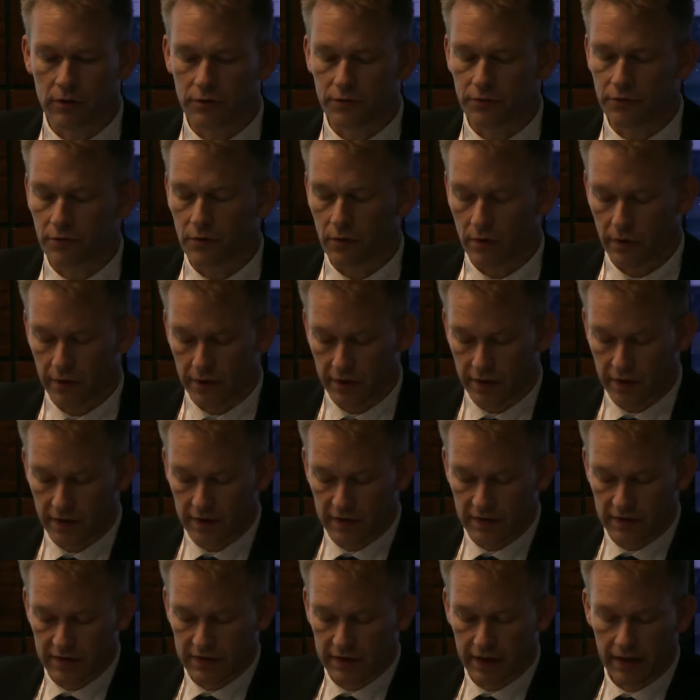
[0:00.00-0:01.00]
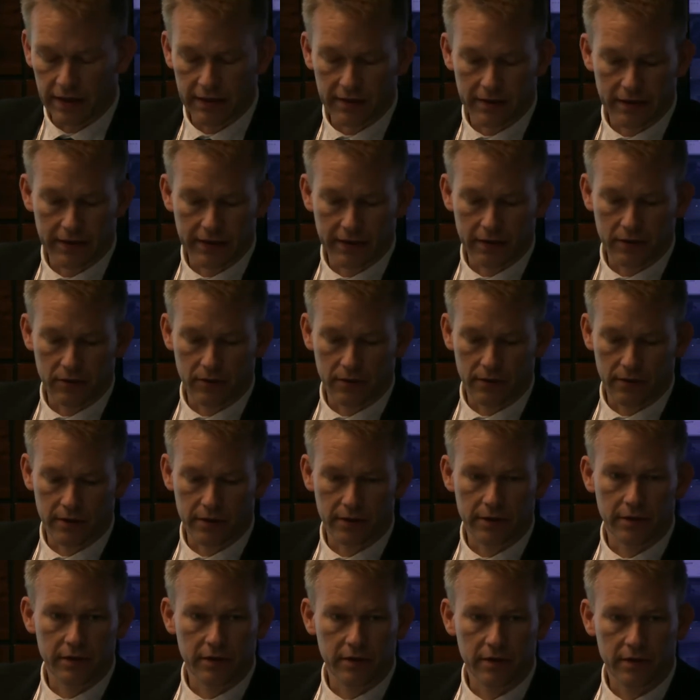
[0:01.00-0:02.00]
for stenting
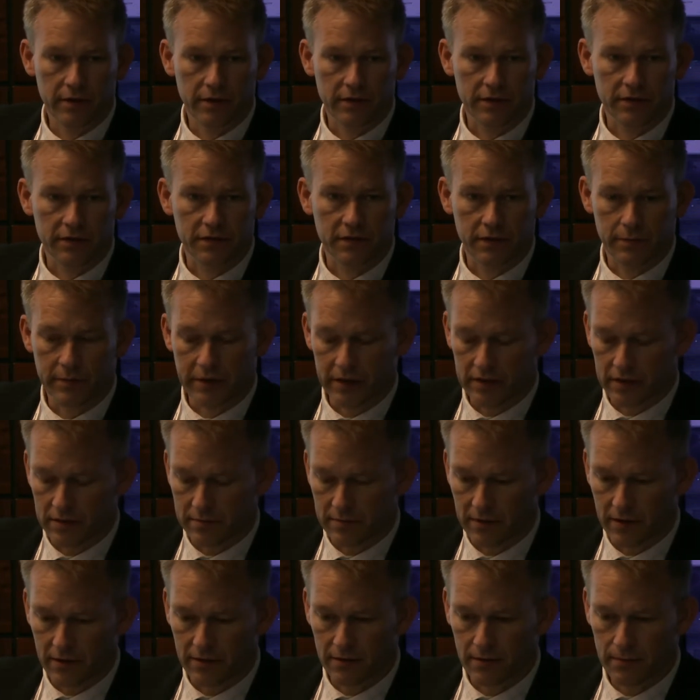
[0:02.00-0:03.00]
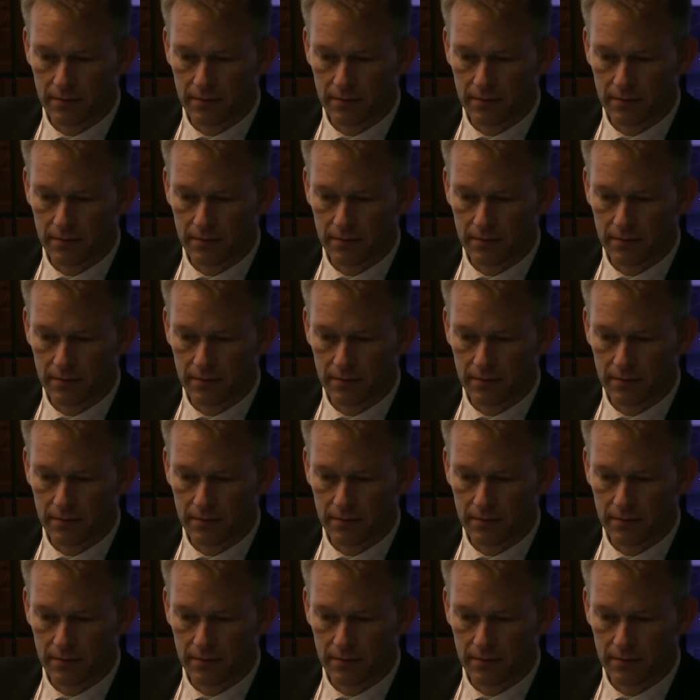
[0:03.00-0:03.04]
or subintimal.